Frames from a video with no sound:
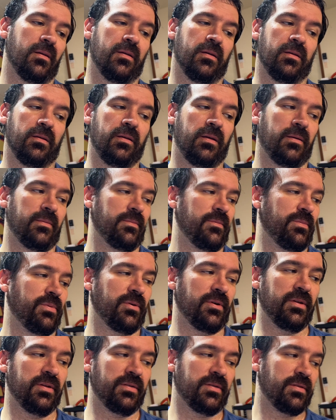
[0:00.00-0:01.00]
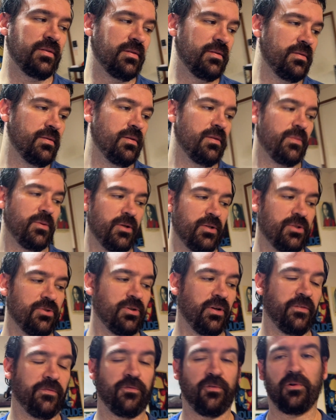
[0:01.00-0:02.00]
yeah, pretty
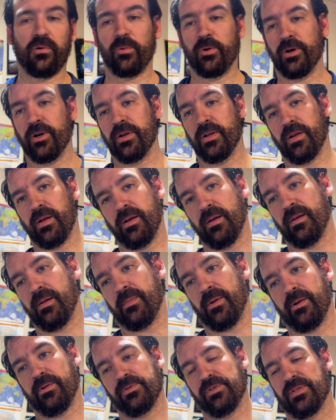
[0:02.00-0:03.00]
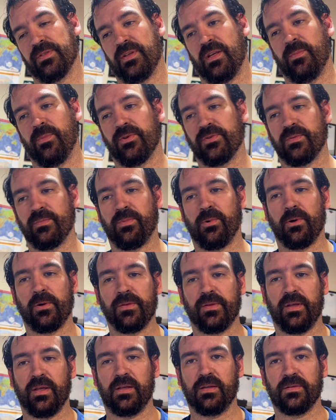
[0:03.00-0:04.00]
straightforward. I would just say most important
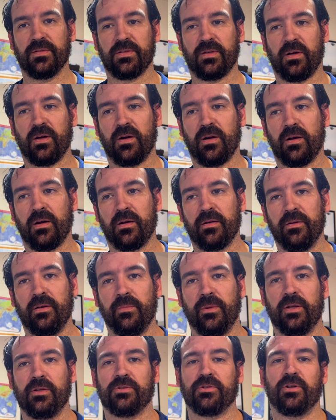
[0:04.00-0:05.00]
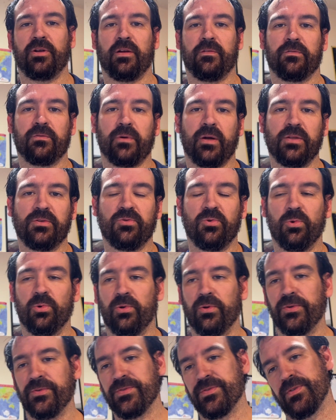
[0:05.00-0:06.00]
things are, you know, making sure you have the right
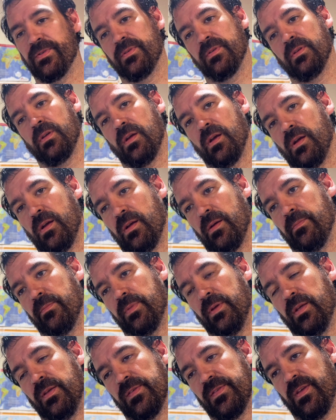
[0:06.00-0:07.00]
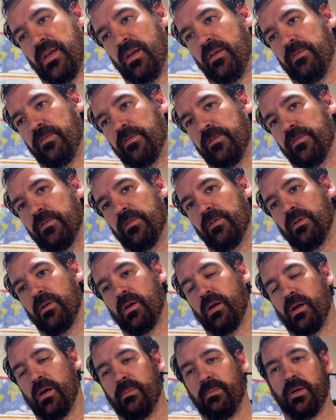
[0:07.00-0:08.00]
tools, being safe,
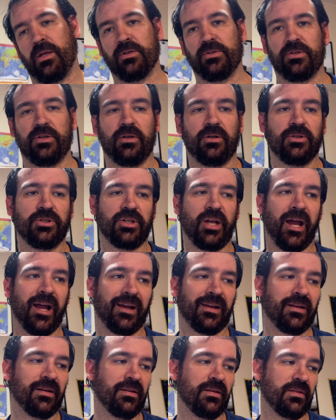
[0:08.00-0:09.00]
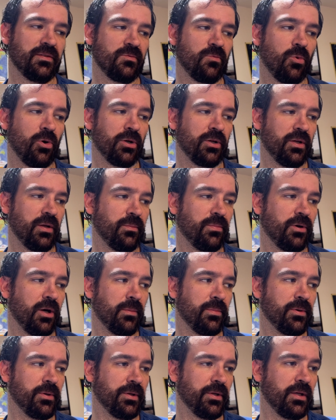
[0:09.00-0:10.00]
making sure your jack is working
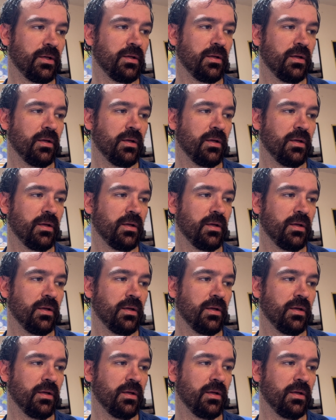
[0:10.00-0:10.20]
properly.